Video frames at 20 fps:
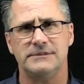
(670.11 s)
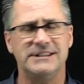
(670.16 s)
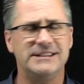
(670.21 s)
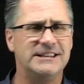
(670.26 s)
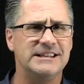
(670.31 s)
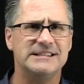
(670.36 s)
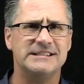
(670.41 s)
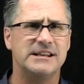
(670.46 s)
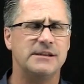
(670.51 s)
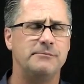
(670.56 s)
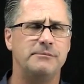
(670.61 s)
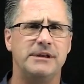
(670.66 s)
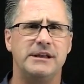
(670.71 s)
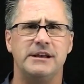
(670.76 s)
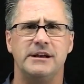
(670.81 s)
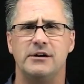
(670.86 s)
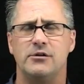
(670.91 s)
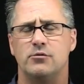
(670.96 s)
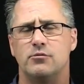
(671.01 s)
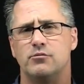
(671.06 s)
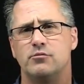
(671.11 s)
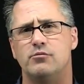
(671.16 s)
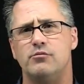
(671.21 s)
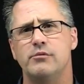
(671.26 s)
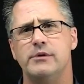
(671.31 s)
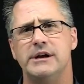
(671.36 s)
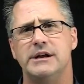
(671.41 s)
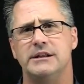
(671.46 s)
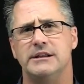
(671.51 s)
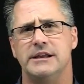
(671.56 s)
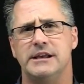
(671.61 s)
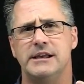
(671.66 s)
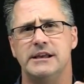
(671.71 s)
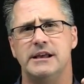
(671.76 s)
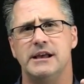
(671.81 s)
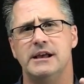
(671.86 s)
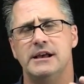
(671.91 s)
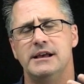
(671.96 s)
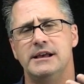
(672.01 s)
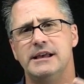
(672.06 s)
This can be a really
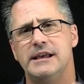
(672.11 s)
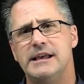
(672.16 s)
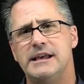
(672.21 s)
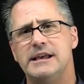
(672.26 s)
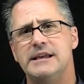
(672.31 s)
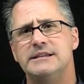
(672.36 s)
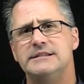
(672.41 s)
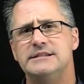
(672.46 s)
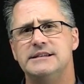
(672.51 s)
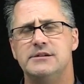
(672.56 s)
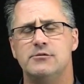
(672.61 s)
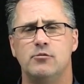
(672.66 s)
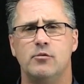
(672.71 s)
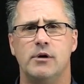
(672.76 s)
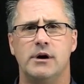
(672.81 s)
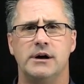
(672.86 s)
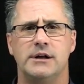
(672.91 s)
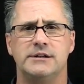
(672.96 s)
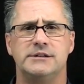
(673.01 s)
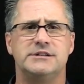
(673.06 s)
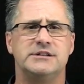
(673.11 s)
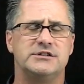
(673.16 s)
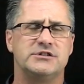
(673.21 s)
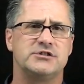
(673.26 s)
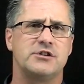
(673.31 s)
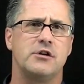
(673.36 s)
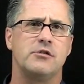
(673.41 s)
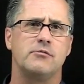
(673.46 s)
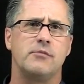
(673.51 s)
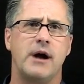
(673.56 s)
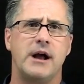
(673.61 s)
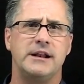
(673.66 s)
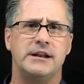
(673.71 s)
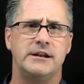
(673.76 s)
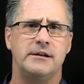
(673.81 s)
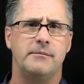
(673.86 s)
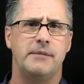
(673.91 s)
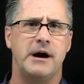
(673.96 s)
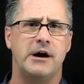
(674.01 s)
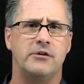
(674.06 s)
easy one to start
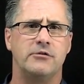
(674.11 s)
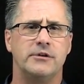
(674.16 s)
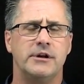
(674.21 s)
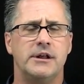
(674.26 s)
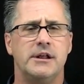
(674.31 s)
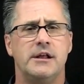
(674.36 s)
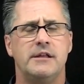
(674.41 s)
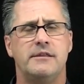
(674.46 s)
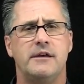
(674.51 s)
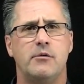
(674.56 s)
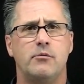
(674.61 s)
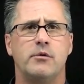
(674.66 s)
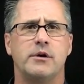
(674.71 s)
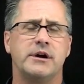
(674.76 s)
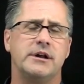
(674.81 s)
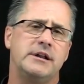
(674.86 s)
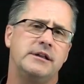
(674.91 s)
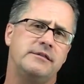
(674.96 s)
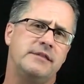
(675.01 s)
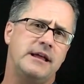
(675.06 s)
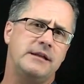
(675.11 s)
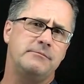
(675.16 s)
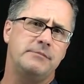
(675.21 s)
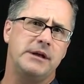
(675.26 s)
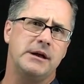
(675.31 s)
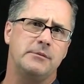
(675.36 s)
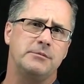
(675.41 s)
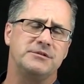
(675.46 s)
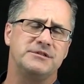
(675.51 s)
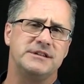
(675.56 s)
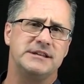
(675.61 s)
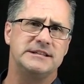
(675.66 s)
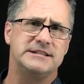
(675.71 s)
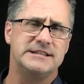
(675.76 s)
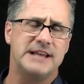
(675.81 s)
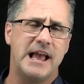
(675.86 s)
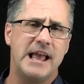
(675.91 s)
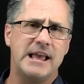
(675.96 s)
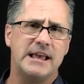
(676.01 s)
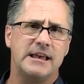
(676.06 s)
writing about that we're going to then be able to
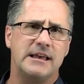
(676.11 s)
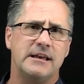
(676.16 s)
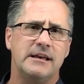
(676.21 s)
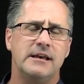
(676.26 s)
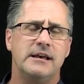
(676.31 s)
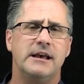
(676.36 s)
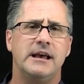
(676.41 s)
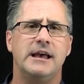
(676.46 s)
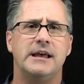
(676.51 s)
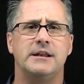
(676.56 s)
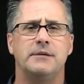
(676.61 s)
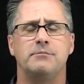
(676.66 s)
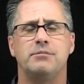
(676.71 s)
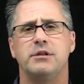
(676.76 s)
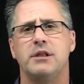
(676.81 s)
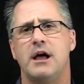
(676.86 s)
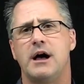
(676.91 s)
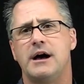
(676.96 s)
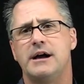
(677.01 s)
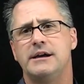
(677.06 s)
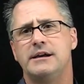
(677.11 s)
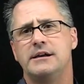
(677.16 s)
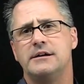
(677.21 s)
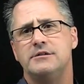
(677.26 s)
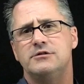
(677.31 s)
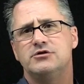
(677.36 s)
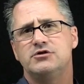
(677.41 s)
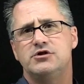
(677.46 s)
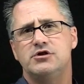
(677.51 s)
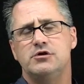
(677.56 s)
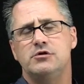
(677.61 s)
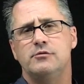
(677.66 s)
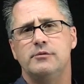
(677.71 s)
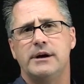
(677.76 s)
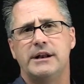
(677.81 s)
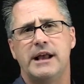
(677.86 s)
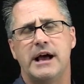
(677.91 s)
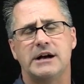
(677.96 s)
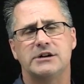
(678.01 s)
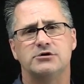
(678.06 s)
take and apply to
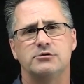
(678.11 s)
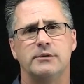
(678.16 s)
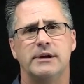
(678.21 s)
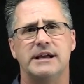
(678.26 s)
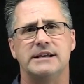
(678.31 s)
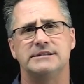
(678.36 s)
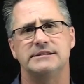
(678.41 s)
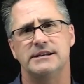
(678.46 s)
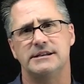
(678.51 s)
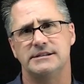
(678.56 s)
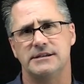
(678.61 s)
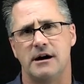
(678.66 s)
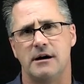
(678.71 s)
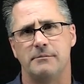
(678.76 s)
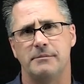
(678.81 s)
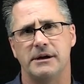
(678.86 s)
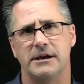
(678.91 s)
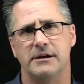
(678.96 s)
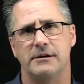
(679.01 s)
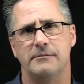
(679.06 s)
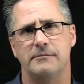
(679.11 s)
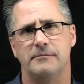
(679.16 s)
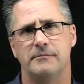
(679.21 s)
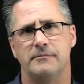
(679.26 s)
an actual essay topic.